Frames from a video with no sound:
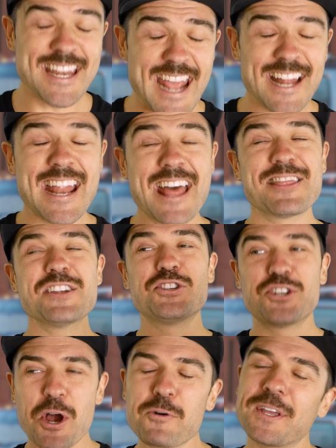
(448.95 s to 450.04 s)
And yet the
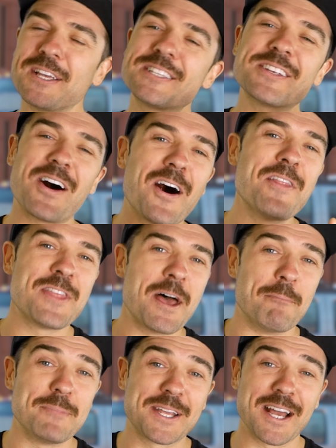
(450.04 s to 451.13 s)
joke is on
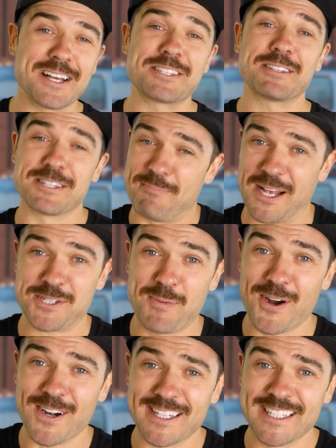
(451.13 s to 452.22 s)
them, because the best
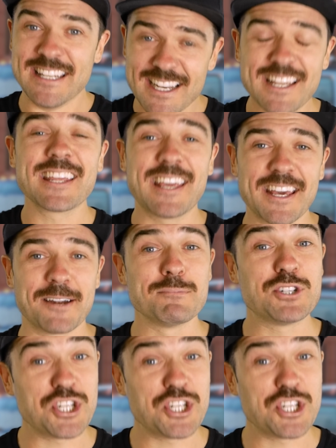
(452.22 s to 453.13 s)
part, you can get them